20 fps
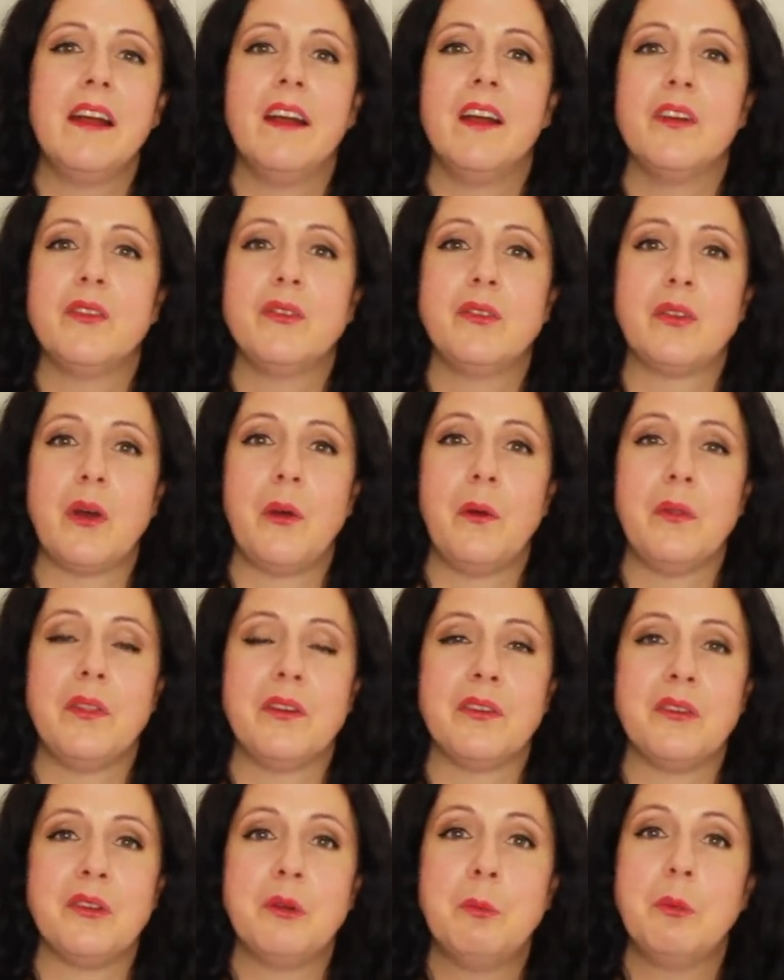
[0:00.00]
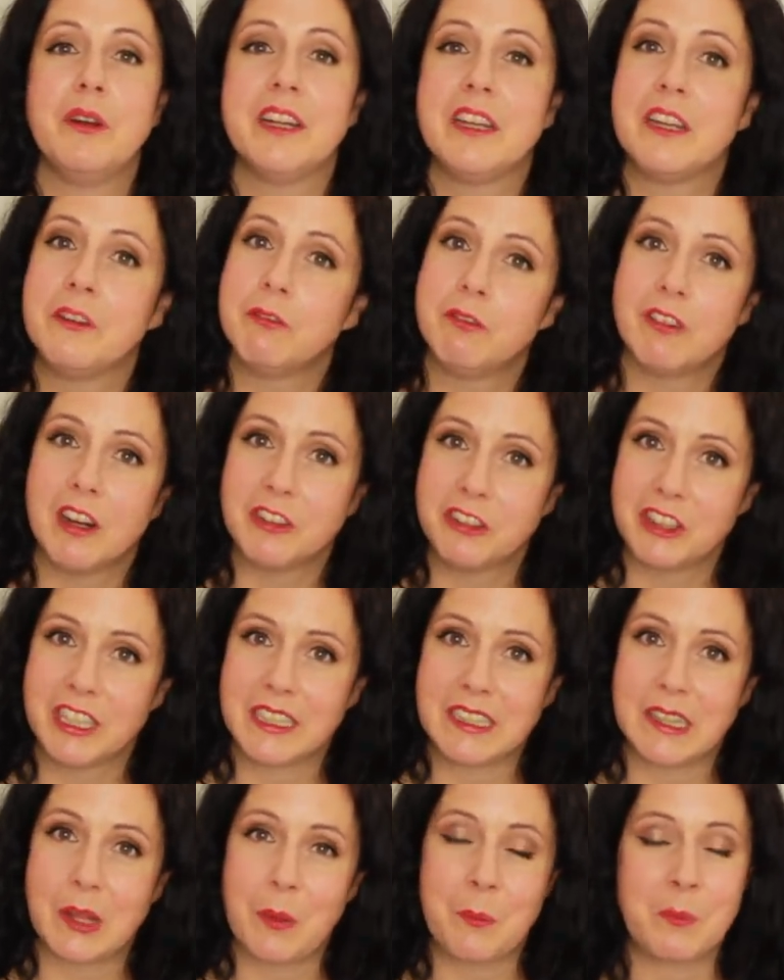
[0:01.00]
so there's no point in rushing
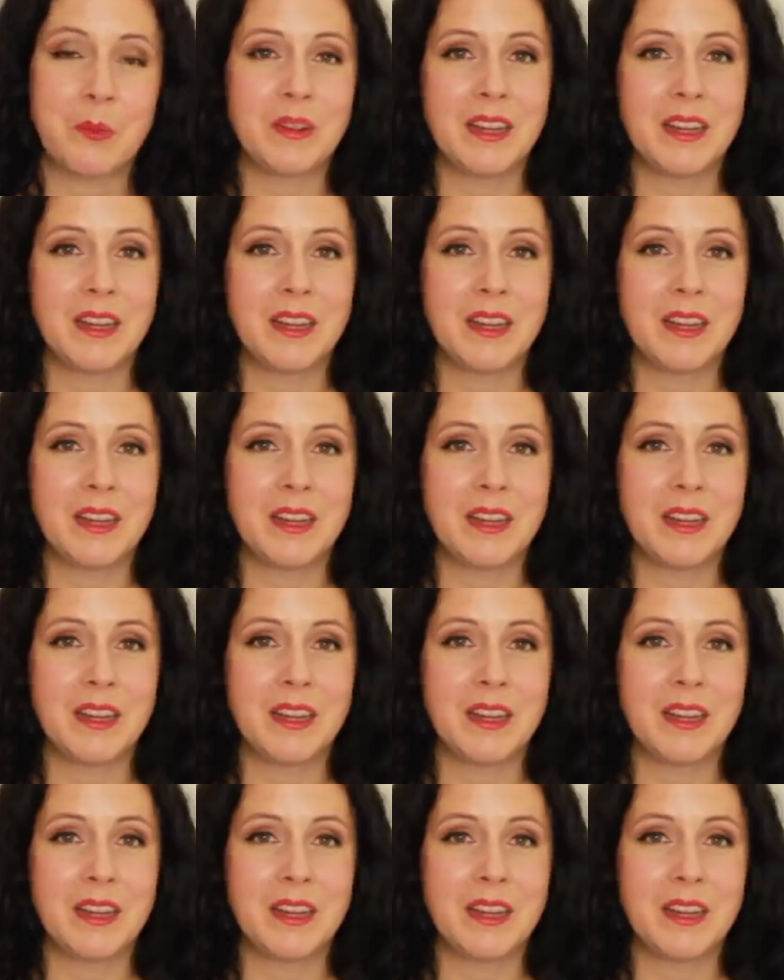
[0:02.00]
them.